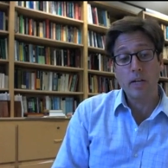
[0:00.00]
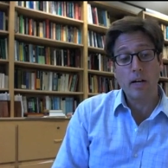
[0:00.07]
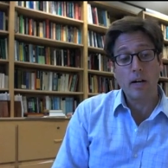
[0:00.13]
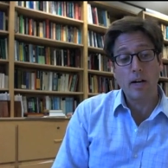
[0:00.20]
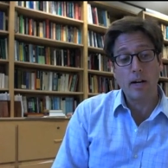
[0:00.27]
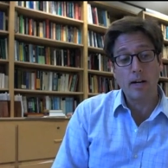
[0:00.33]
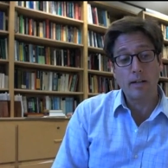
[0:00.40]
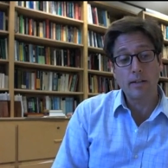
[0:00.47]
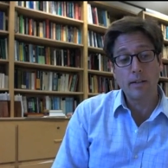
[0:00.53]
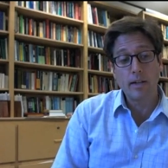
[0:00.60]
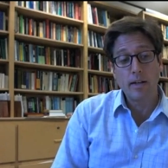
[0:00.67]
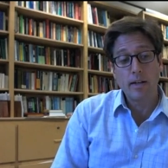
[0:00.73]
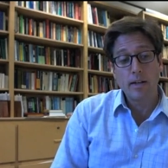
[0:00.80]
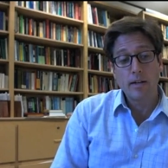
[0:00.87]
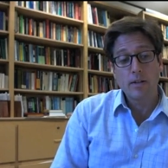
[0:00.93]

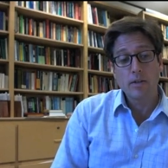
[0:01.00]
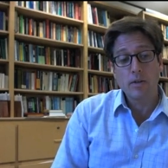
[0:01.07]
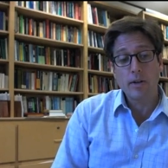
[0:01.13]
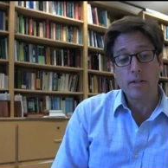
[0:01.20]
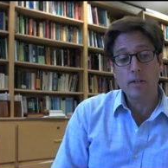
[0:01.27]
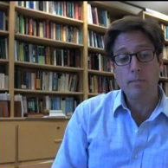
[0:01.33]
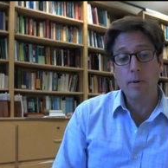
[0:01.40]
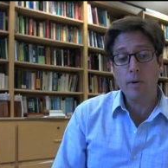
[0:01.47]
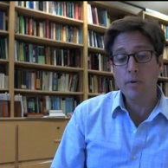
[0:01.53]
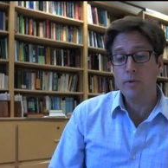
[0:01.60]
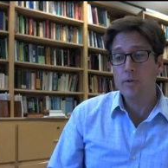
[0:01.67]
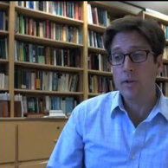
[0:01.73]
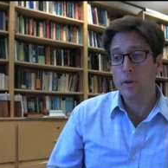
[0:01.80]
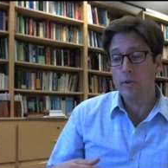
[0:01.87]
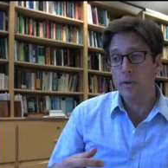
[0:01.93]
So I
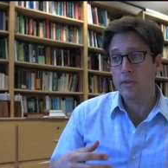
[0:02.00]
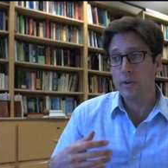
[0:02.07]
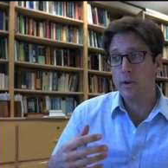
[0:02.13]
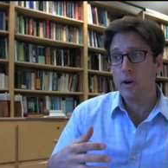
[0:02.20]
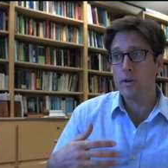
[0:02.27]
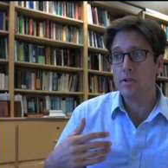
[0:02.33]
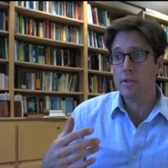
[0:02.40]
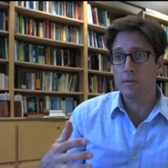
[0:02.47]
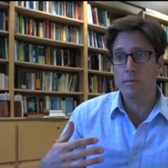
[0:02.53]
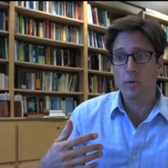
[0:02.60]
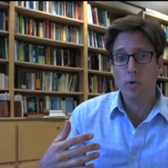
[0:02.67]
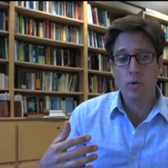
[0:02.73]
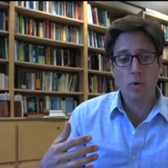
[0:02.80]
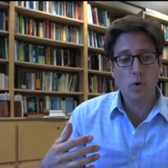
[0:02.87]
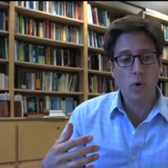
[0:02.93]
suppose, though, that there are
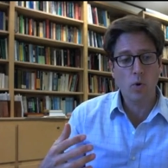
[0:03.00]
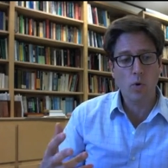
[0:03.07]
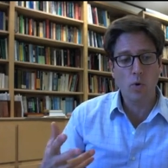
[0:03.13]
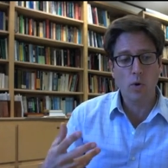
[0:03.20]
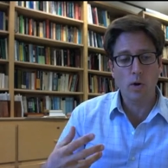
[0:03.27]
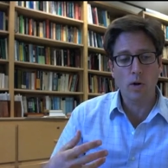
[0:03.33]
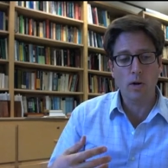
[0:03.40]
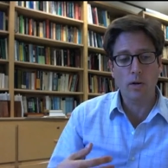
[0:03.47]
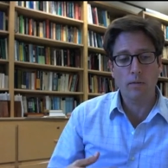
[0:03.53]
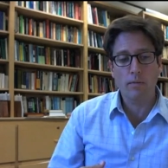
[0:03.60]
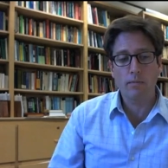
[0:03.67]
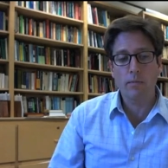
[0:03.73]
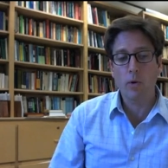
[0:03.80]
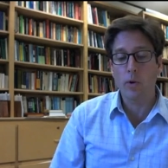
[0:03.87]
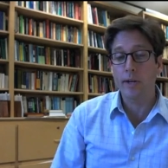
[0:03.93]
some core
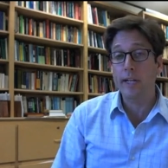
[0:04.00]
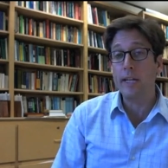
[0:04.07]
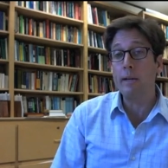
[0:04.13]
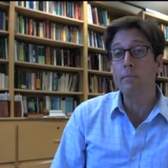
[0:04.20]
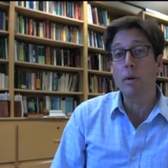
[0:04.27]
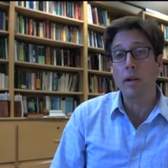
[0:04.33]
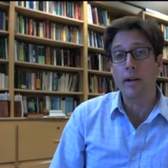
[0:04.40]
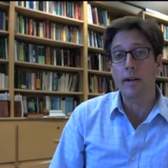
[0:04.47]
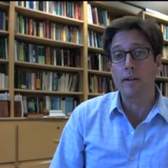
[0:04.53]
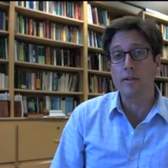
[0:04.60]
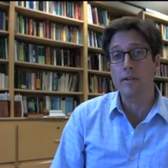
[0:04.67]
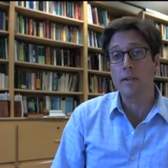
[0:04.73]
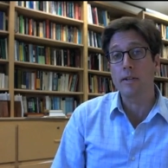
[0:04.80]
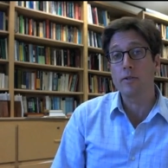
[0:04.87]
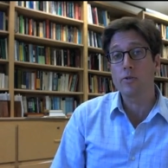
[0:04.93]
or key
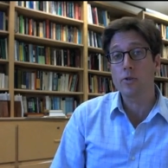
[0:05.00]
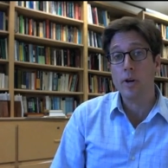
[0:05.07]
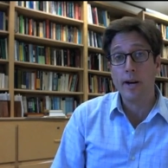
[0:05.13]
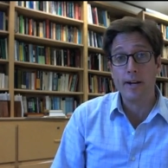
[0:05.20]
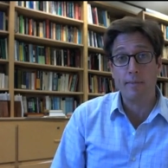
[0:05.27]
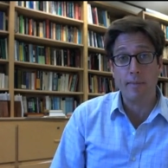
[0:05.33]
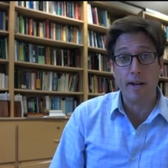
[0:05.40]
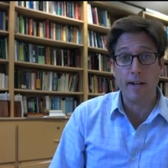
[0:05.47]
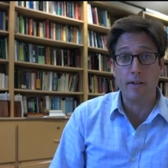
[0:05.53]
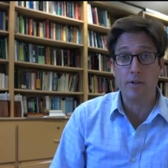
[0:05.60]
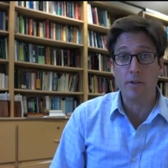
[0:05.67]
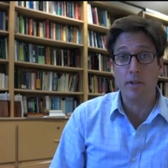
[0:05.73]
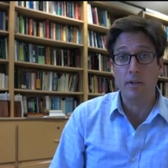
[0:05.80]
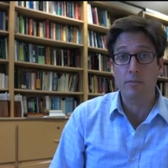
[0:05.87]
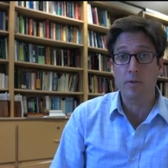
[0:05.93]
players that try to
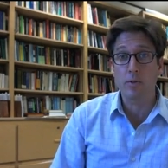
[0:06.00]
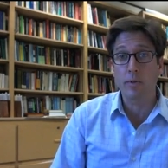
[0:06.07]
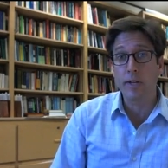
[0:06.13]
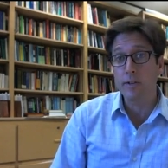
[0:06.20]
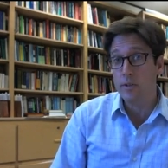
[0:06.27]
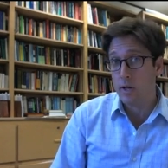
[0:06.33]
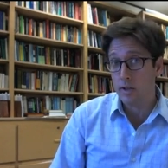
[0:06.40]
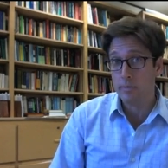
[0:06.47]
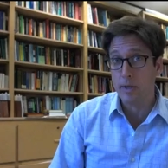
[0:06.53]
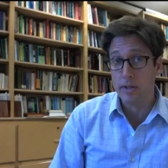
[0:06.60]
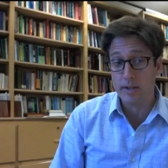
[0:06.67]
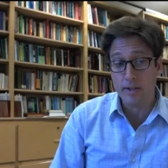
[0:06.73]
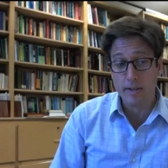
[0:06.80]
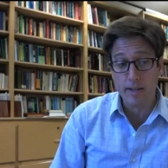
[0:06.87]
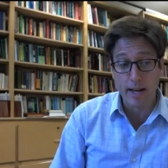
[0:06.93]
manage them. So we can talk
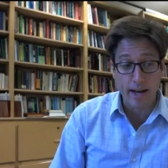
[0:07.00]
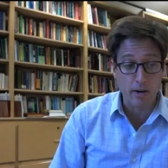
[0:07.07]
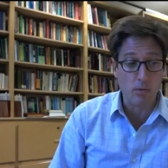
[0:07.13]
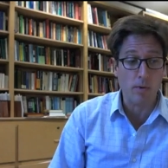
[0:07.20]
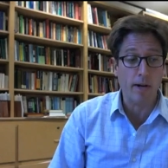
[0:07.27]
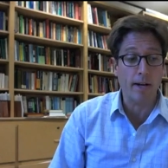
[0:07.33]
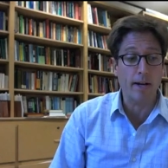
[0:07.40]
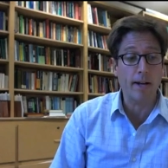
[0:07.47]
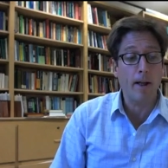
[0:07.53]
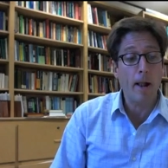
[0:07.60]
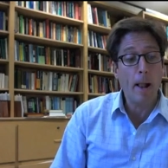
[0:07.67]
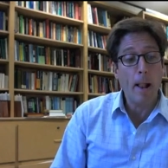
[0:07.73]
about that way.